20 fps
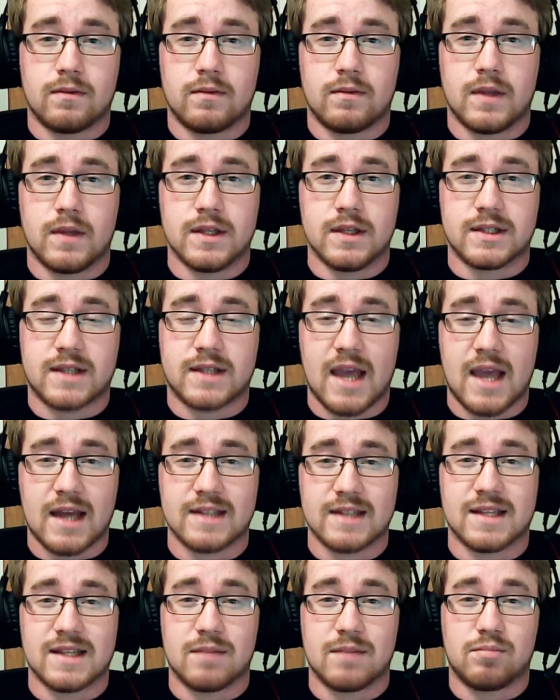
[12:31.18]
his
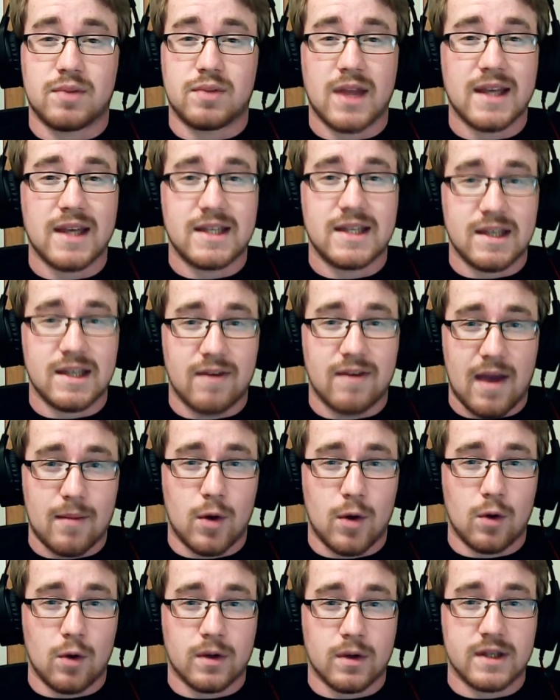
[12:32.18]
cannons had plenty of
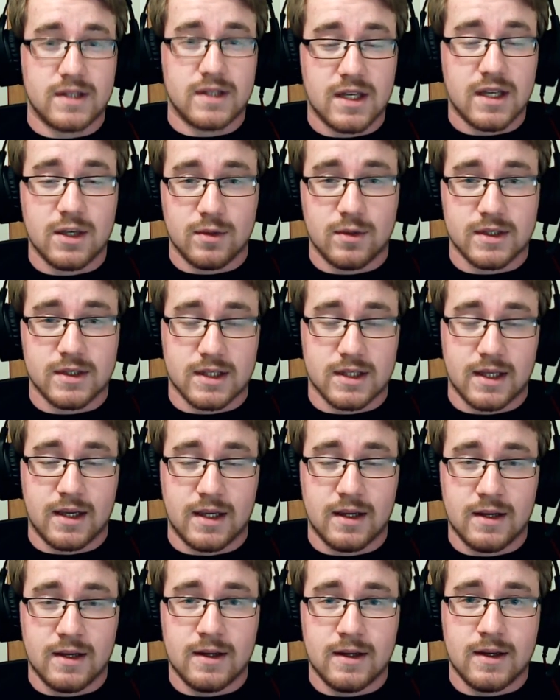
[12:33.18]
ammo continuously,
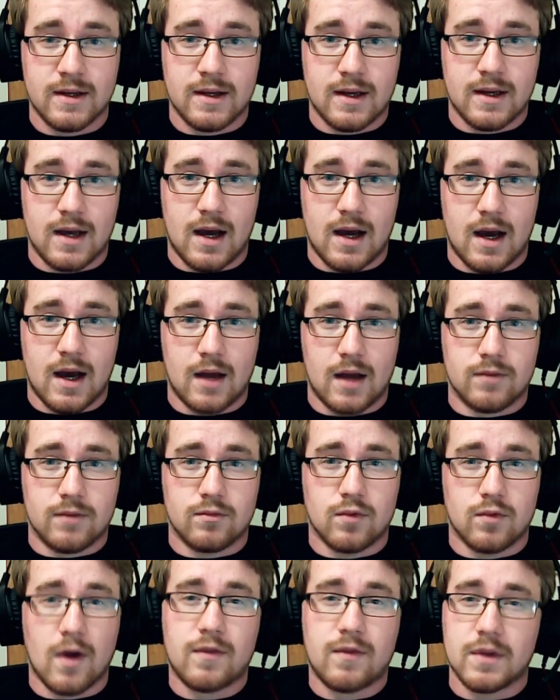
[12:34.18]

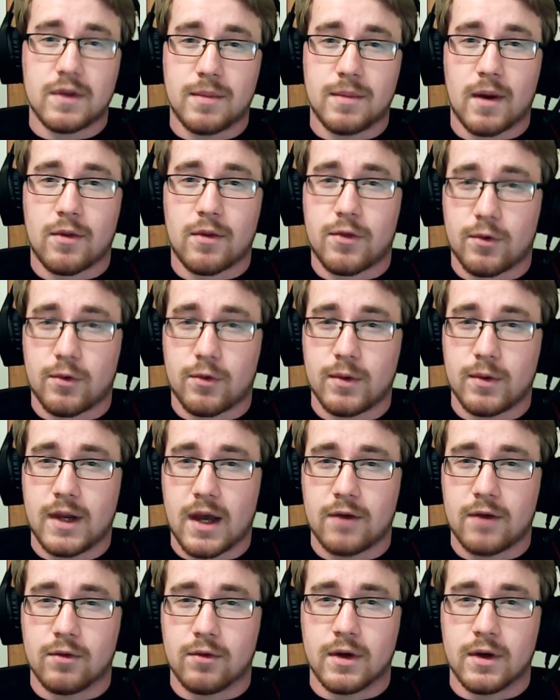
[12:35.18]
roughly about
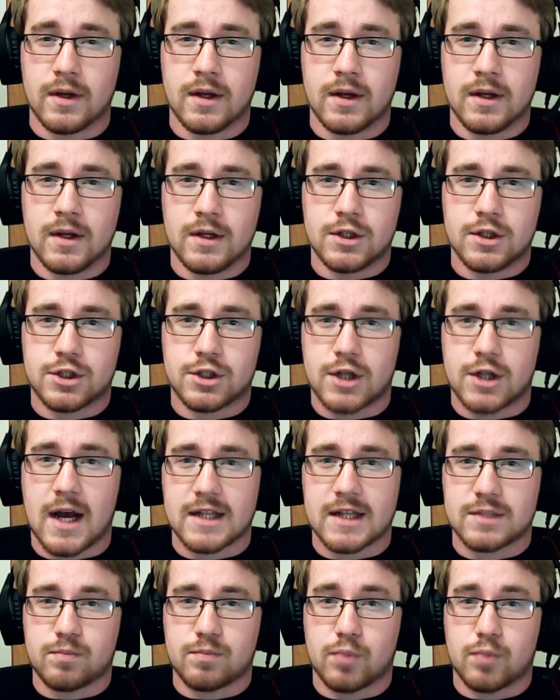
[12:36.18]
300
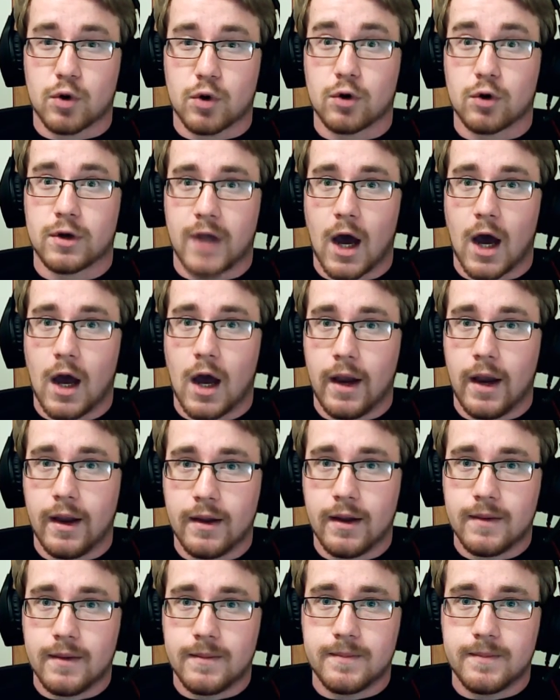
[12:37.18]
shots per gun.
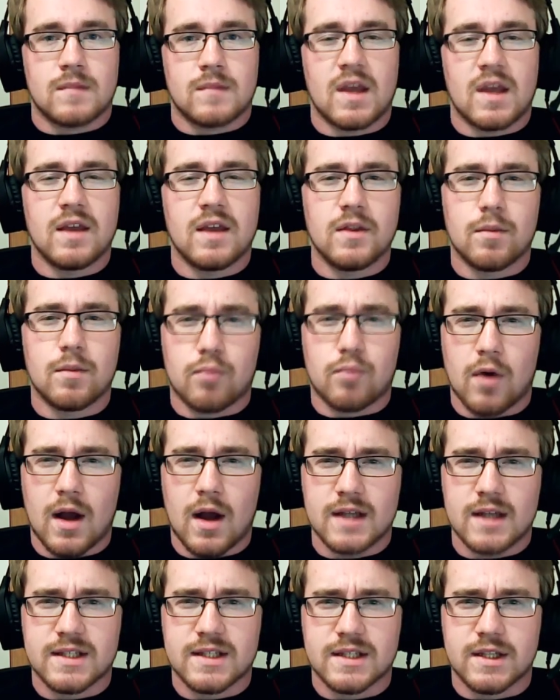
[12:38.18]
In the
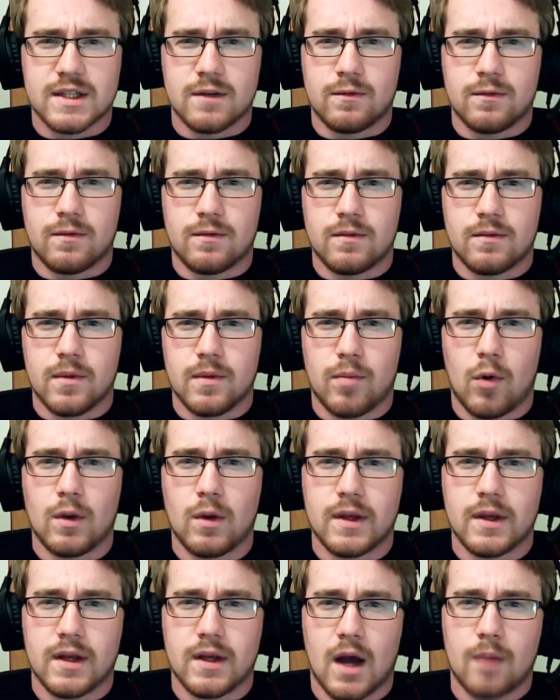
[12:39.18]
process of
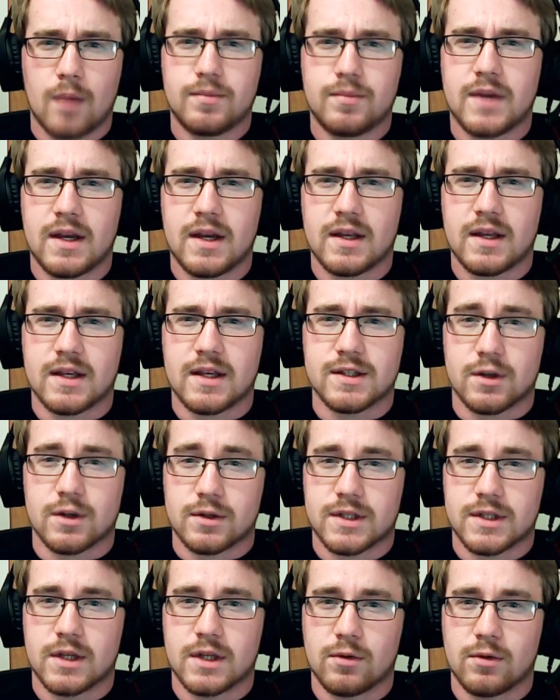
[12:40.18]
Napoleon updating his
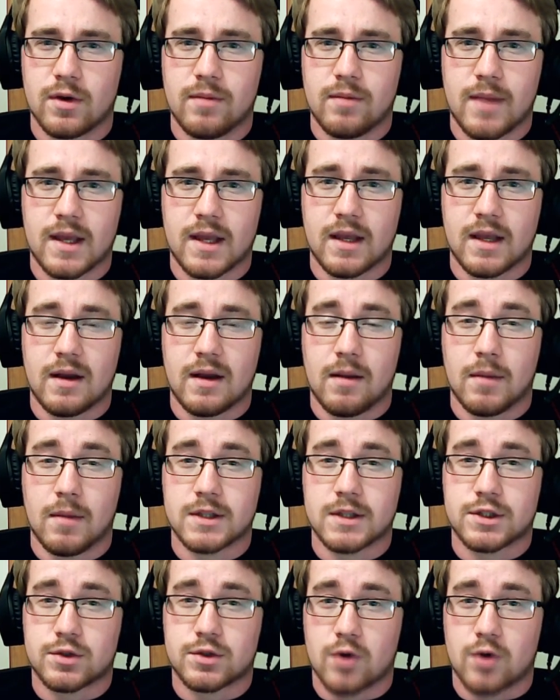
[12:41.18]
artillery and making it a
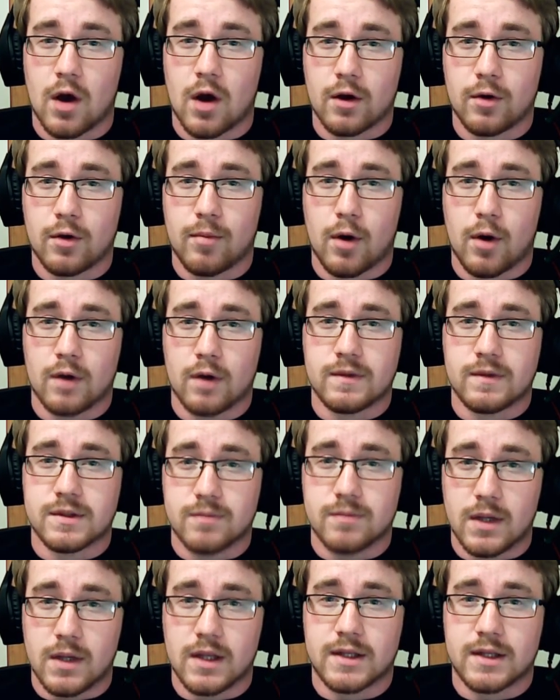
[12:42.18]
much stronger part of his
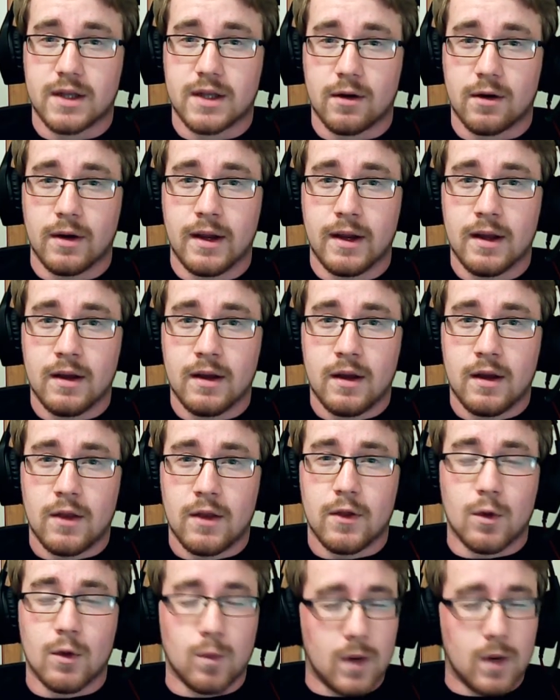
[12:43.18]
military,
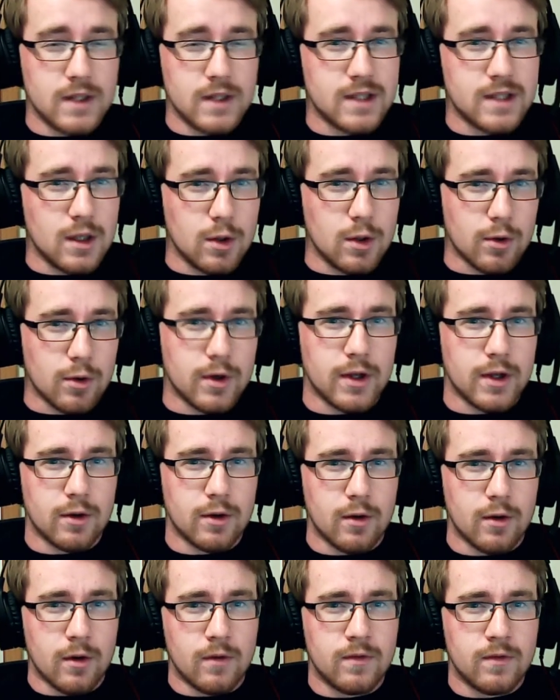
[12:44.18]
there was a learning
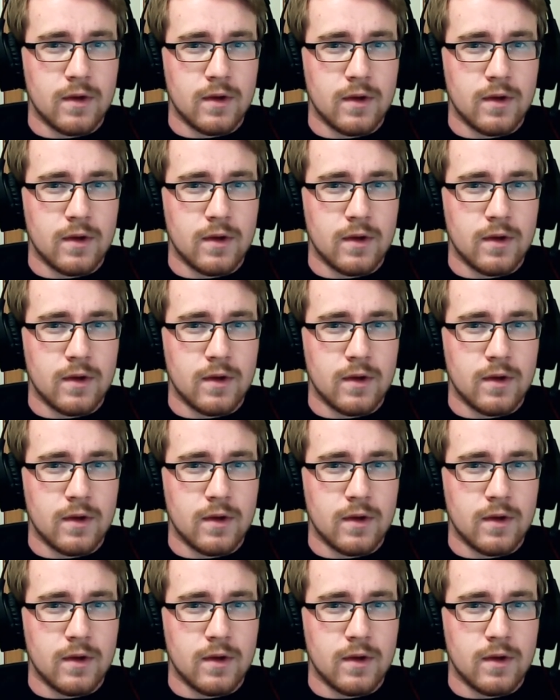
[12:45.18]
curve.